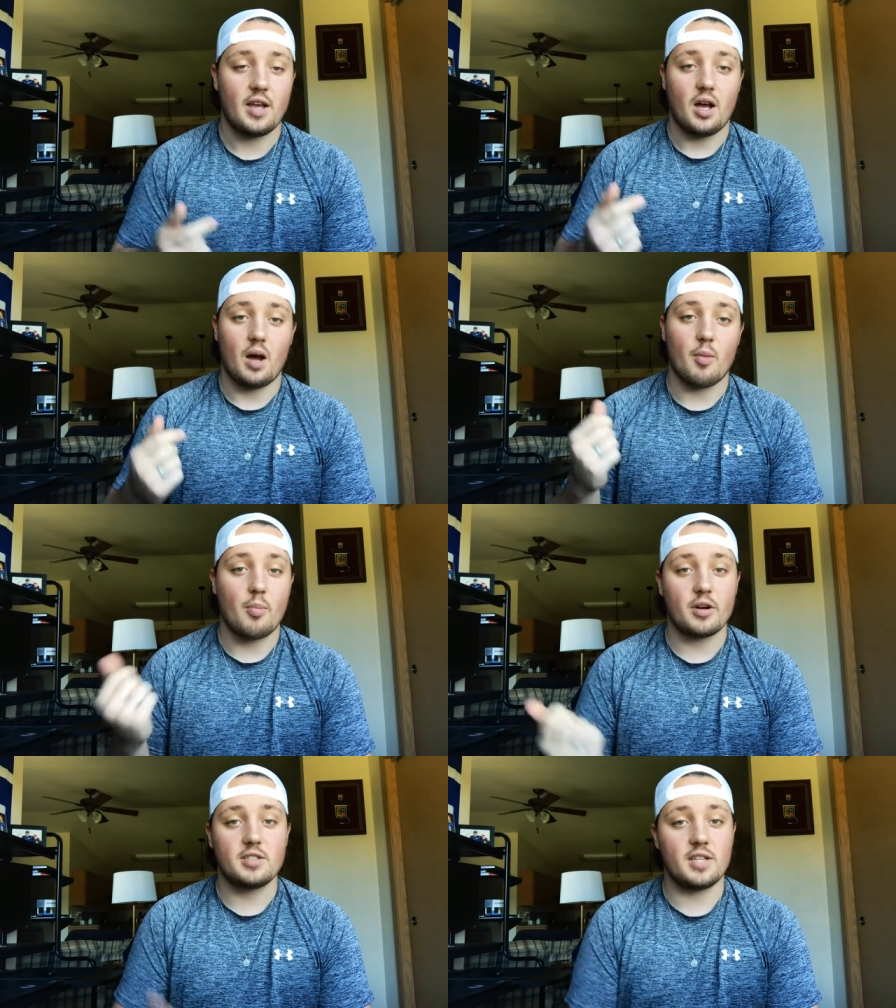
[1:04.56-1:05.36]
um, a
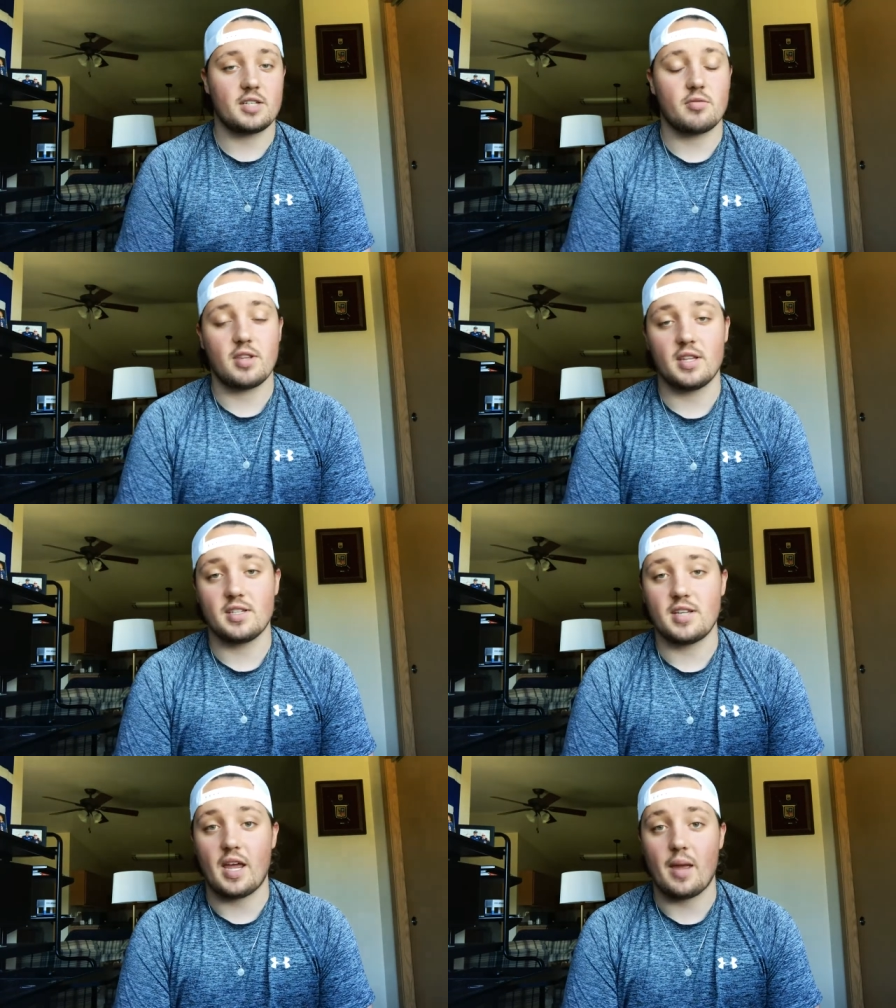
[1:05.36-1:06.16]
person that's within the
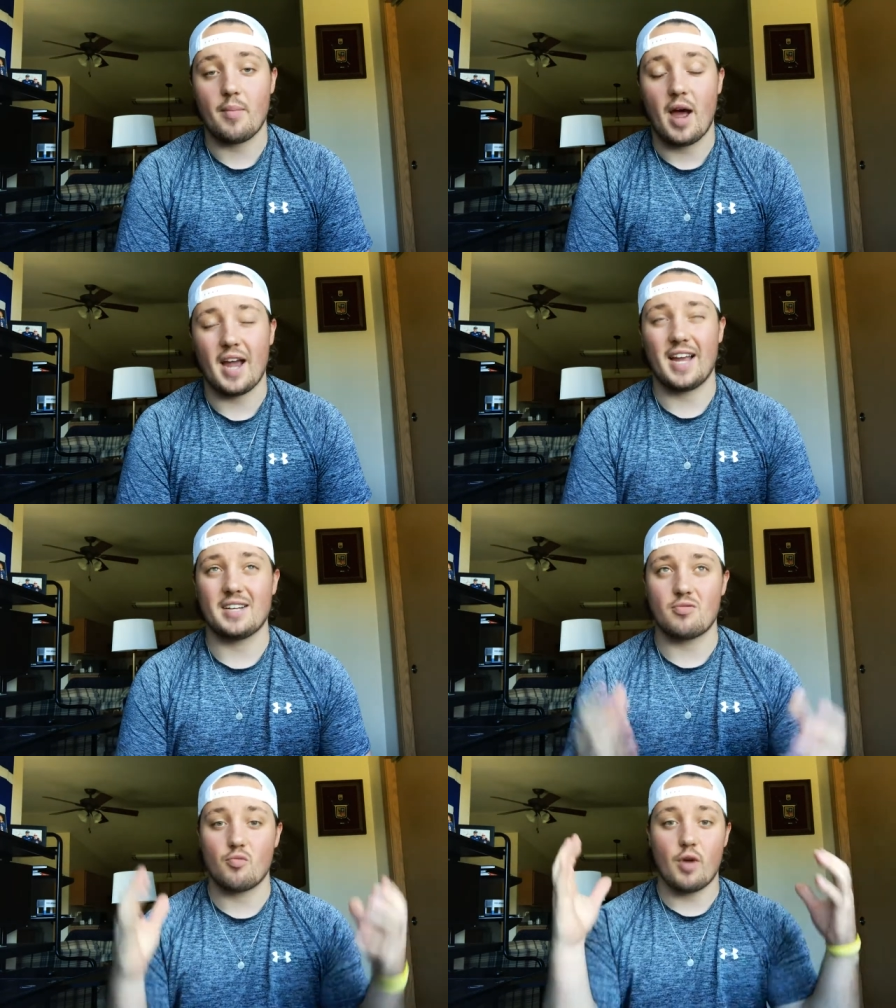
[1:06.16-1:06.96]
same, I
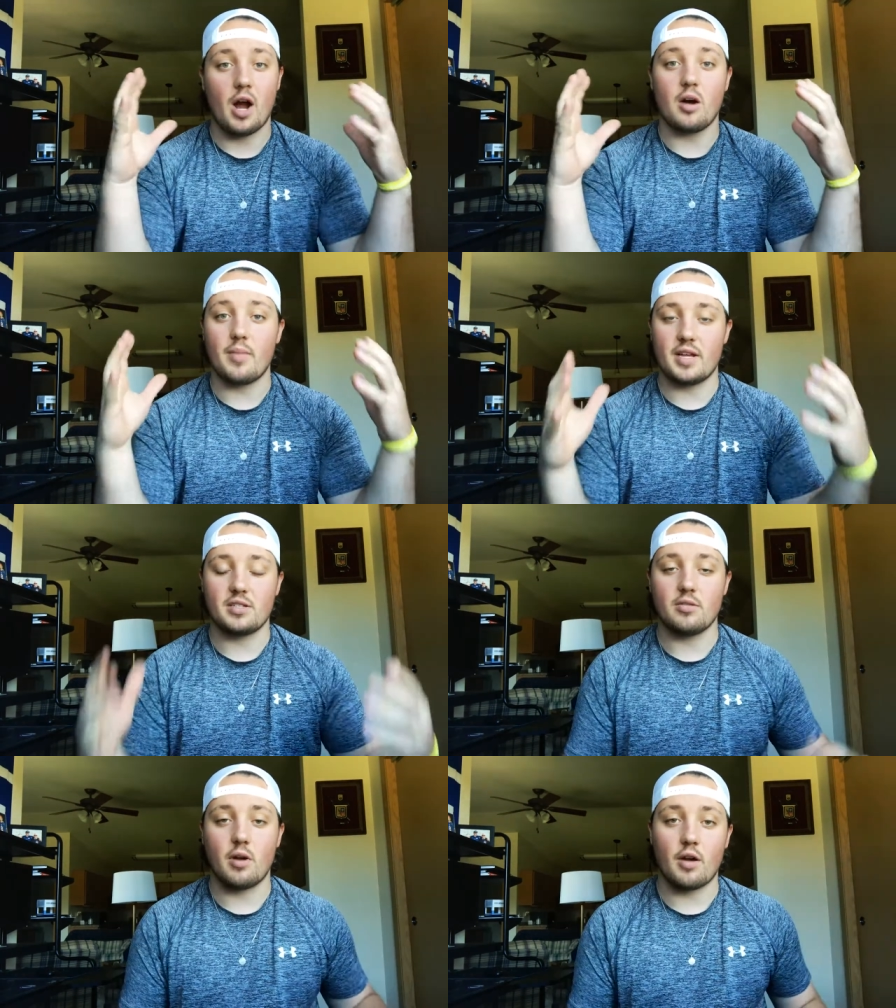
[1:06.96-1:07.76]
guess, realm as you are.